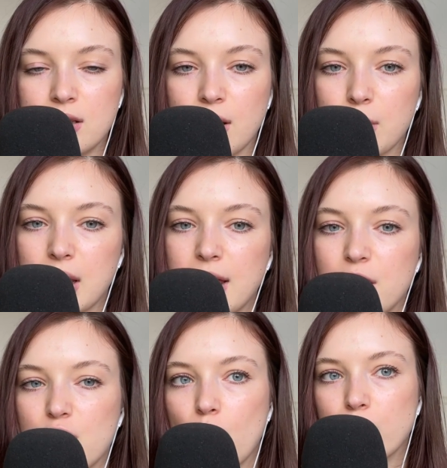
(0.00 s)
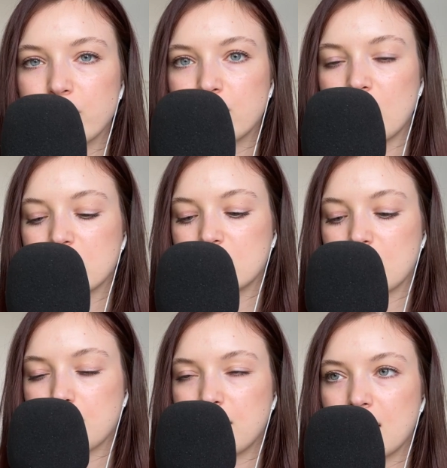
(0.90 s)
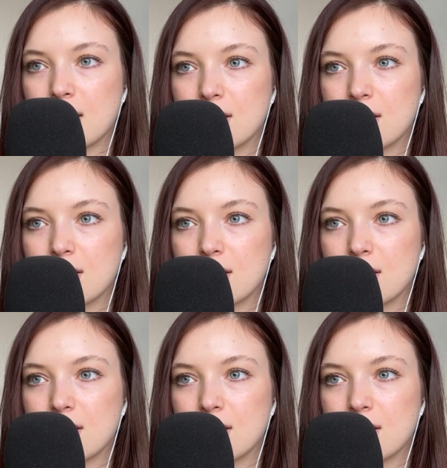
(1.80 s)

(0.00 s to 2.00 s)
They will let you know if there's something